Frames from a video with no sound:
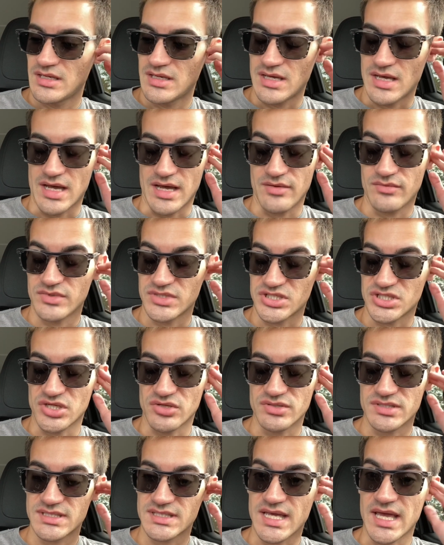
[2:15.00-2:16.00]
I was so
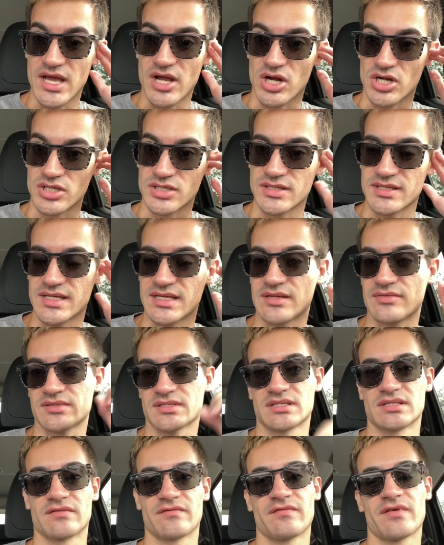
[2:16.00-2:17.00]
scared that I was
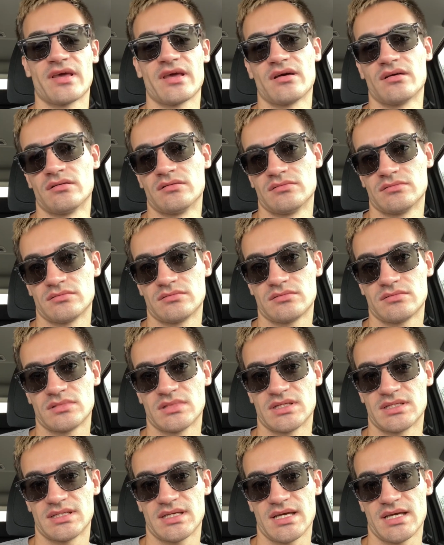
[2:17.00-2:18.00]
going to fail
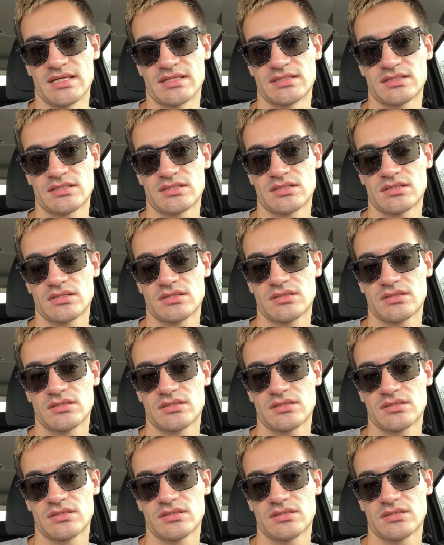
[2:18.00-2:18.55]
the test.